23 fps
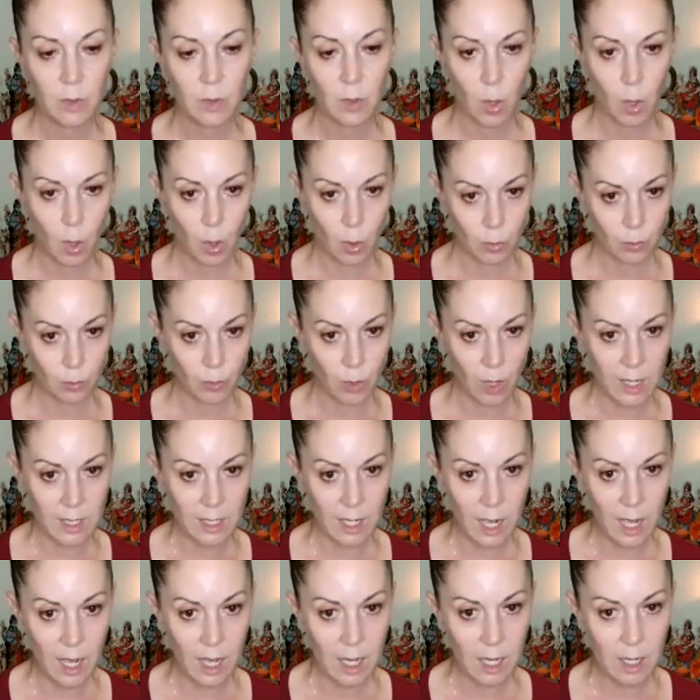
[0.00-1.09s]
the whole
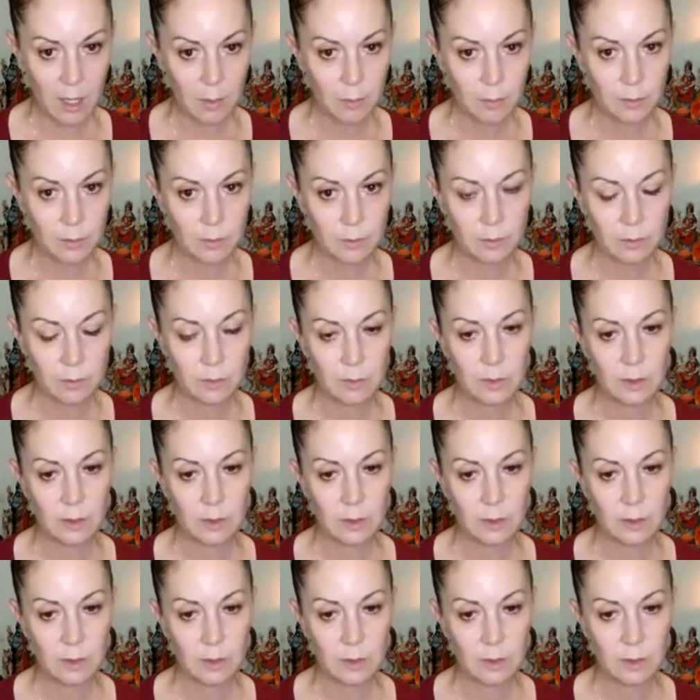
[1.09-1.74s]
right arm,